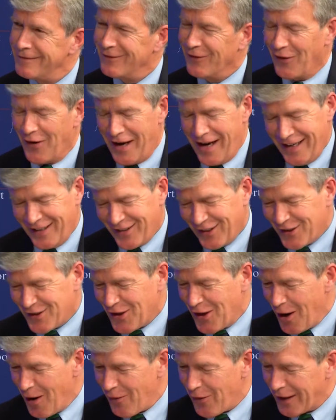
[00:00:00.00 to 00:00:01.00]
Right, the
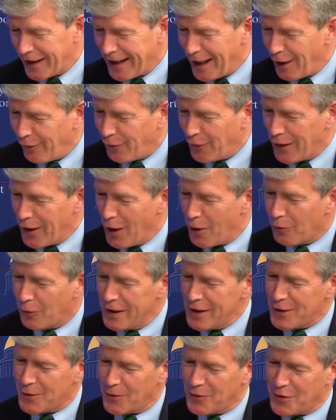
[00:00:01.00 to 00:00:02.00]
chair of the California Air
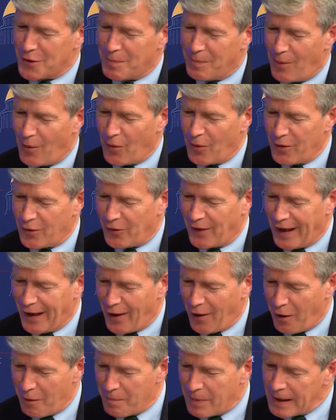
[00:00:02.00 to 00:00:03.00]
Resources Board, or the
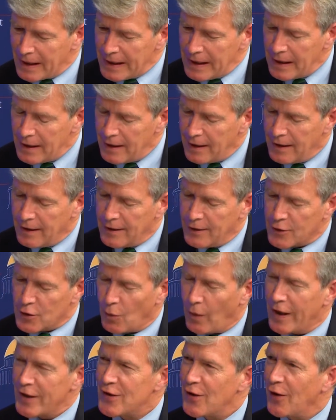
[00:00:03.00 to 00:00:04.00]
ARB. So
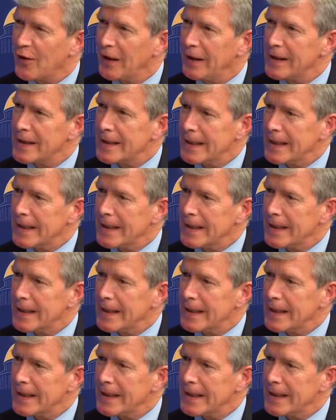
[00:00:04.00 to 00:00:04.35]
why is she on the list